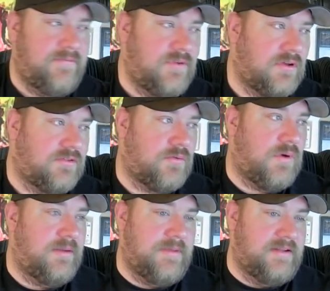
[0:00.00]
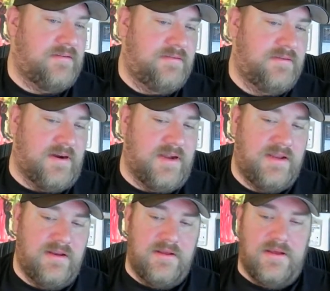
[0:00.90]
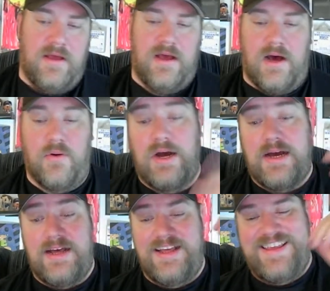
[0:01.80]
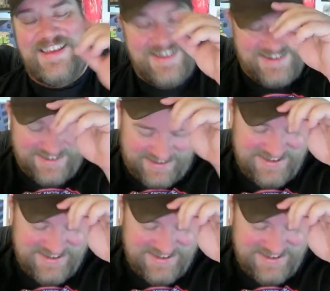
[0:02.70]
talked quite a bit. All right. Oh, actually,